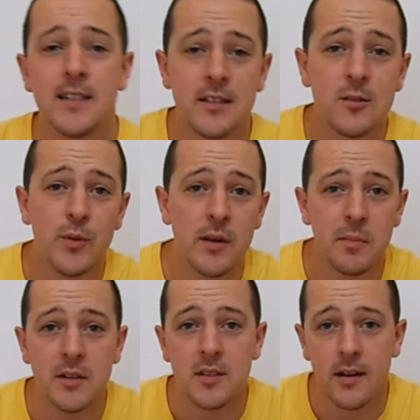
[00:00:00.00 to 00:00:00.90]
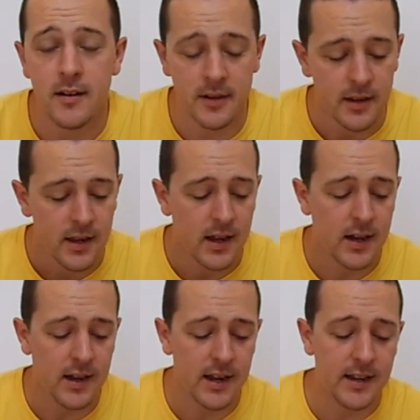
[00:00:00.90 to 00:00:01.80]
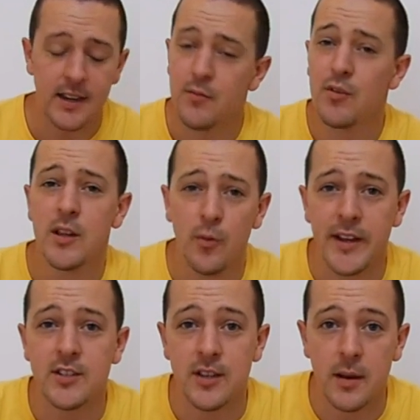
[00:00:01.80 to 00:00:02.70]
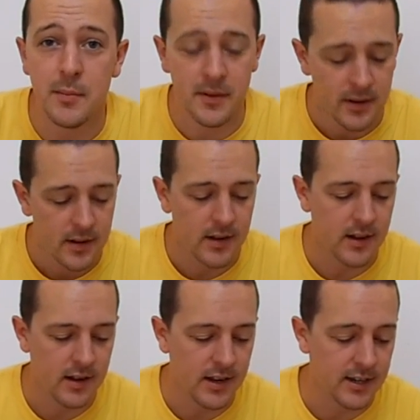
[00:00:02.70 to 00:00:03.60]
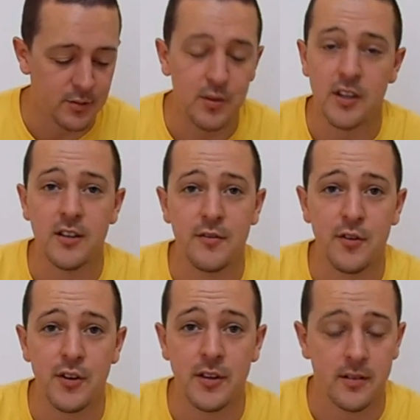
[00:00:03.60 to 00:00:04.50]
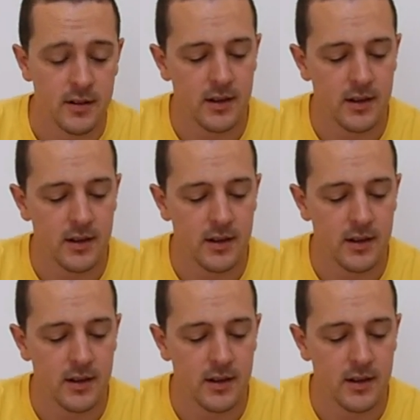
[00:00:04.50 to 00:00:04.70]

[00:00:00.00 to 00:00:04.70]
It's sweet but tart, and it really wakes you up. And it's really good for you.